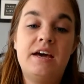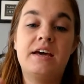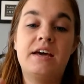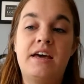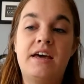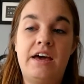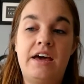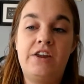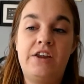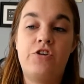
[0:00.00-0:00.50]

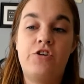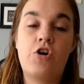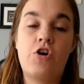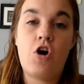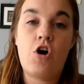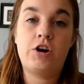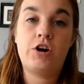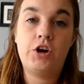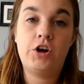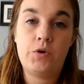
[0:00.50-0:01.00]

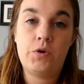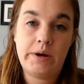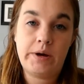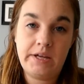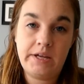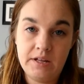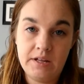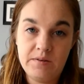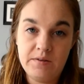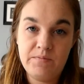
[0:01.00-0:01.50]
kindergarten
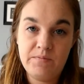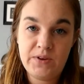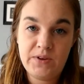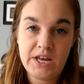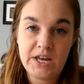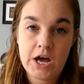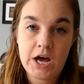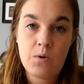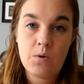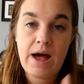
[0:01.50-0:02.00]
curriculum
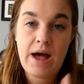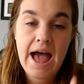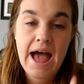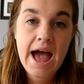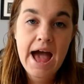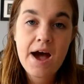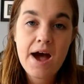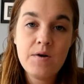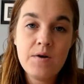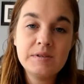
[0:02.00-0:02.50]
video
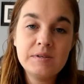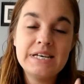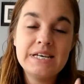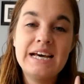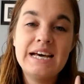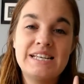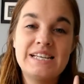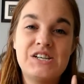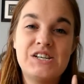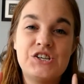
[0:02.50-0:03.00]
out
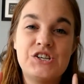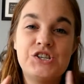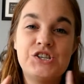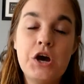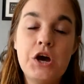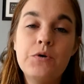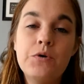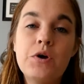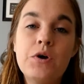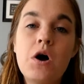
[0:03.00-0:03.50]
to
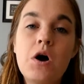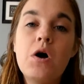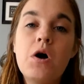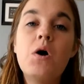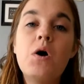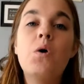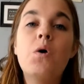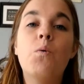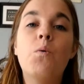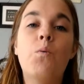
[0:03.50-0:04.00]
show
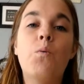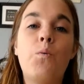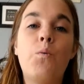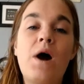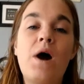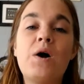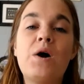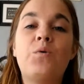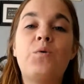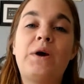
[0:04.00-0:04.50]
y'all
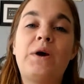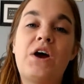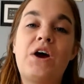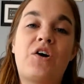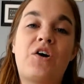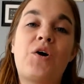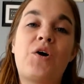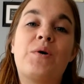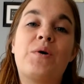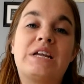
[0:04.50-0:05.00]
what we are
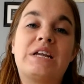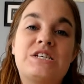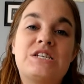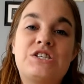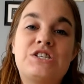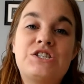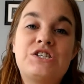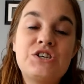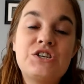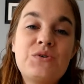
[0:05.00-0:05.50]
going to
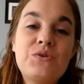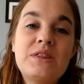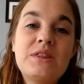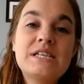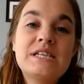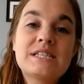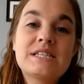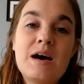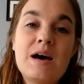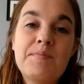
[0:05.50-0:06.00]
do
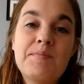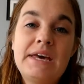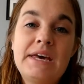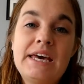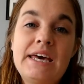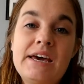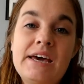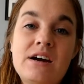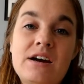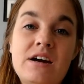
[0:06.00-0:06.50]
this coming
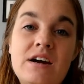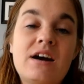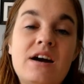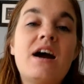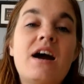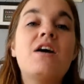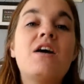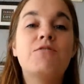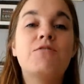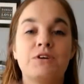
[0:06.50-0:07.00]
year
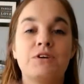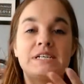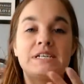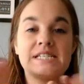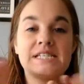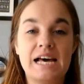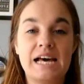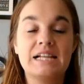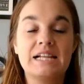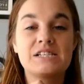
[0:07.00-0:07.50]
for
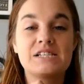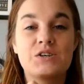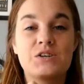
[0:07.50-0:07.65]
Selah's